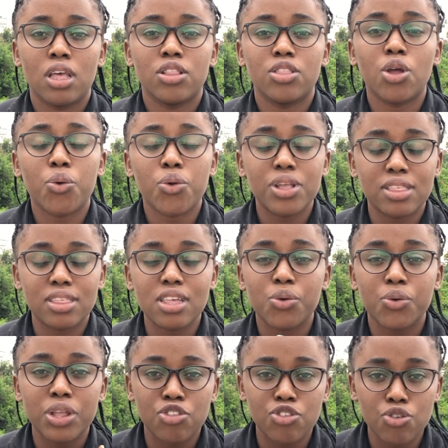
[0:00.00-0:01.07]
there is a
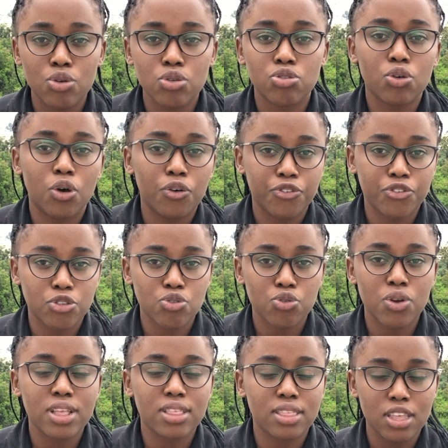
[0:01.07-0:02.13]
reduce of
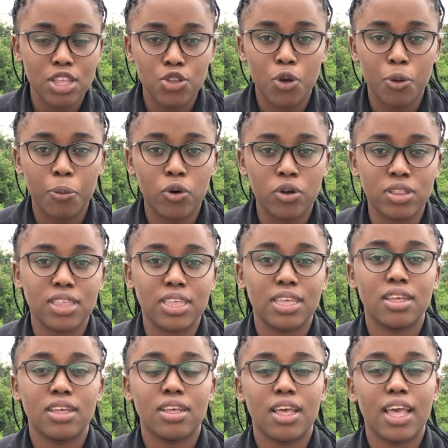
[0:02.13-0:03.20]
stress in your body
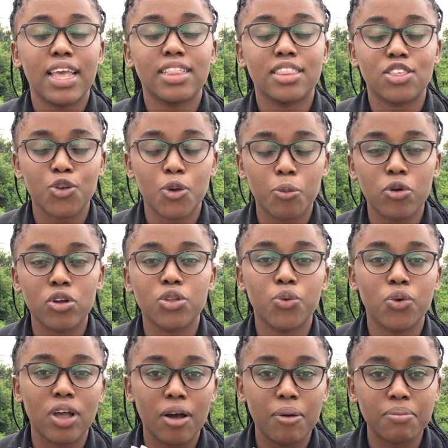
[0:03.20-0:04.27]
and your body
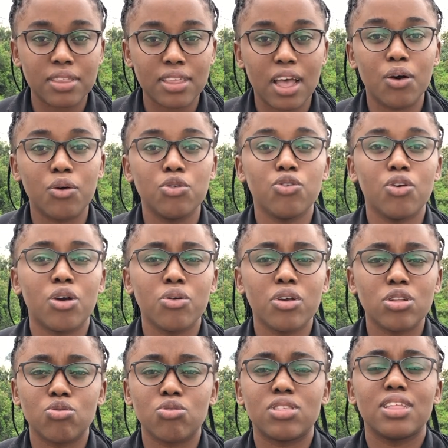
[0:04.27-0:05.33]
will calm down. You are
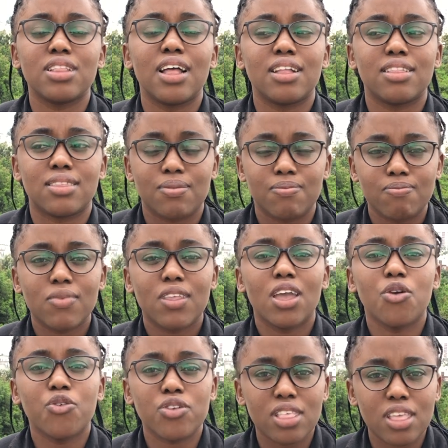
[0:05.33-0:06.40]
going to see that
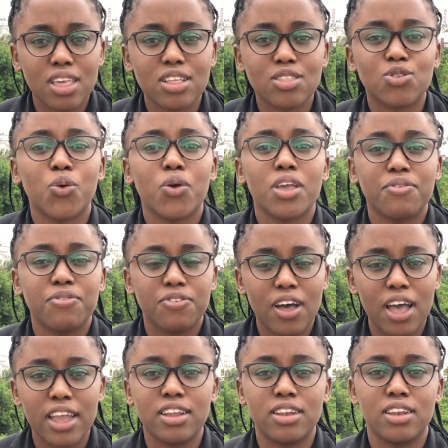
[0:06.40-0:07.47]
everything is going
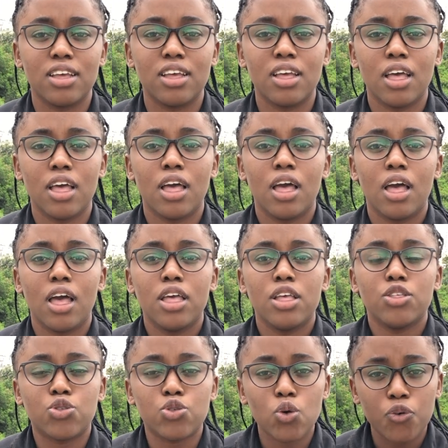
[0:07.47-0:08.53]
fine.
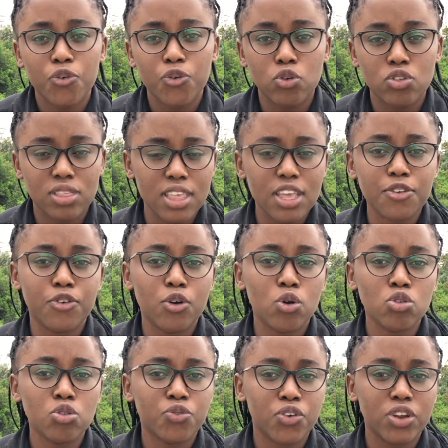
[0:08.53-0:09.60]
So seek for
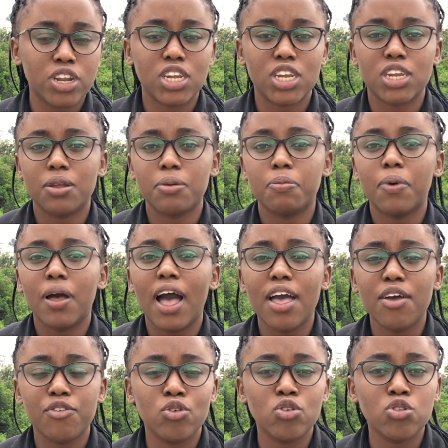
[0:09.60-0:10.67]
good friendship,
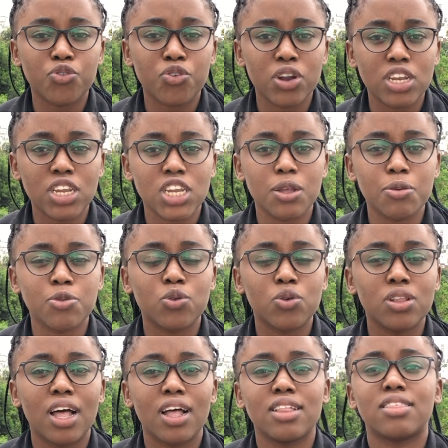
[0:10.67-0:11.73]
have good friendship so
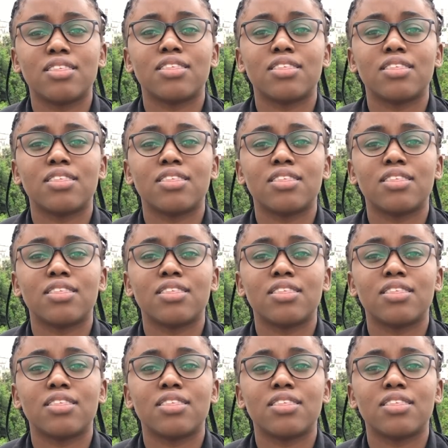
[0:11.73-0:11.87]
that